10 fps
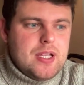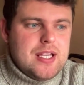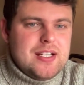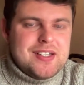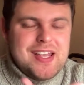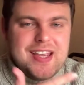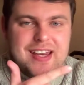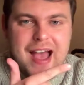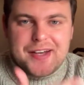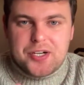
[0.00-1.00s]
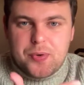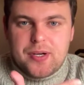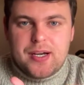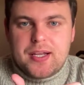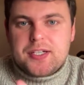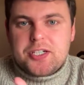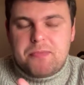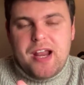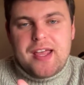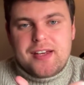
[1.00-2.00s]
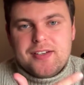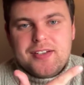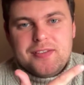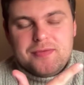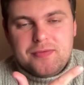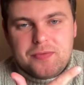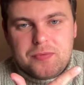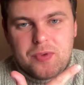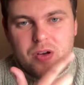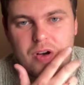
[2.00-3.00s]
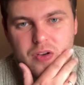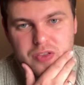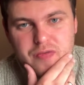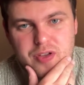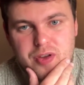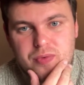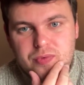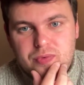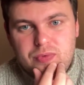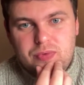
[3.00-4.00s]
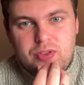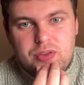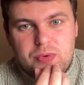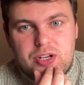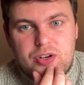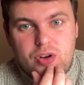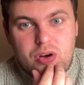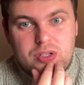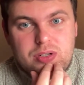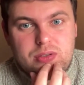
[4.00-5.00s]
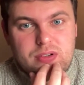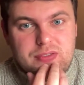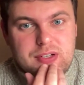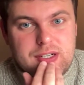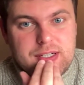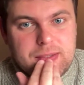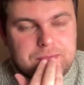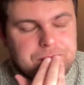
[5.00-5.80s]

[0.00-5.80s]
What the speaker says: is inadequately explained on the view that the word not refers.